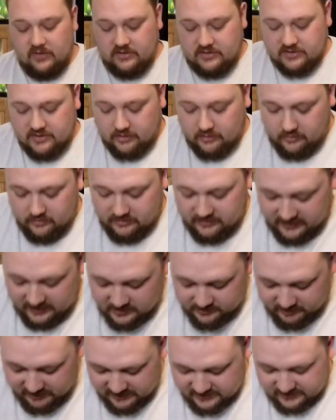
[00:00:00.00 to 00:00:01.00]
So
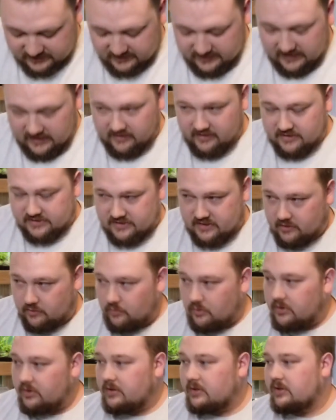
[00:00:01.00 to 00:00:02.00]
that's basically how that's going to
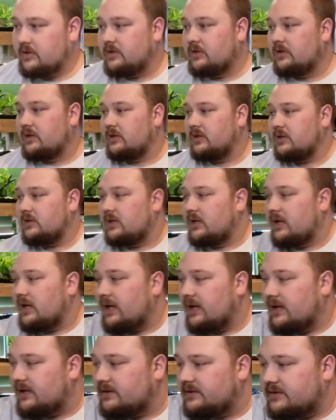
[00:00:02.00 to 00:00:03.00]
work,
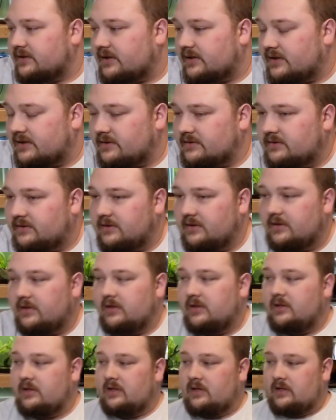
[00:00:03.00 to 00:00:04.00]
and
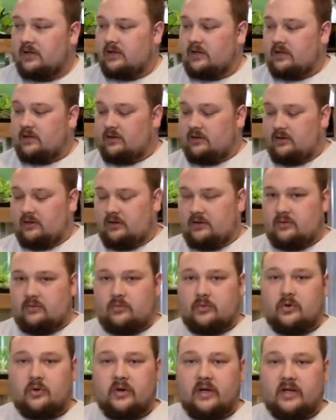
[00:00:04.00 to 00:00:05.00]

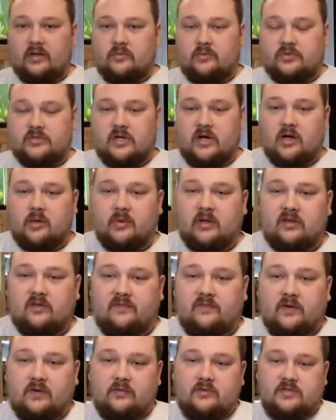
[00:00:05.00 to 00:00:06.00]
we'll go ahead and we'll talk about the
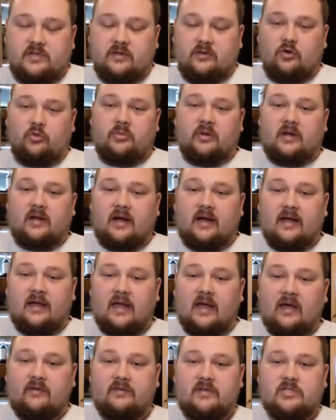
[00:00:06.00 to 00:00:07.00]
filters a little bit. I
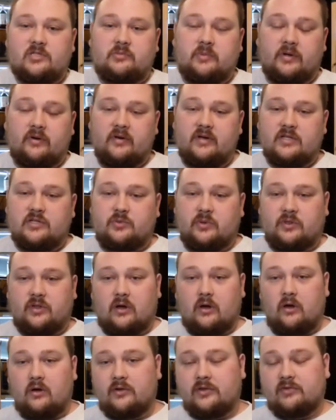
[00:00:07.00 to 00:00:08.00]
have experience with
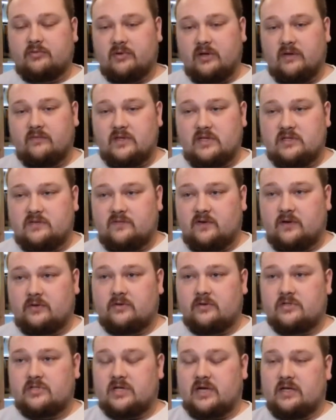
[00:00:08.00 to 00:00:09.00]
all three of these filters.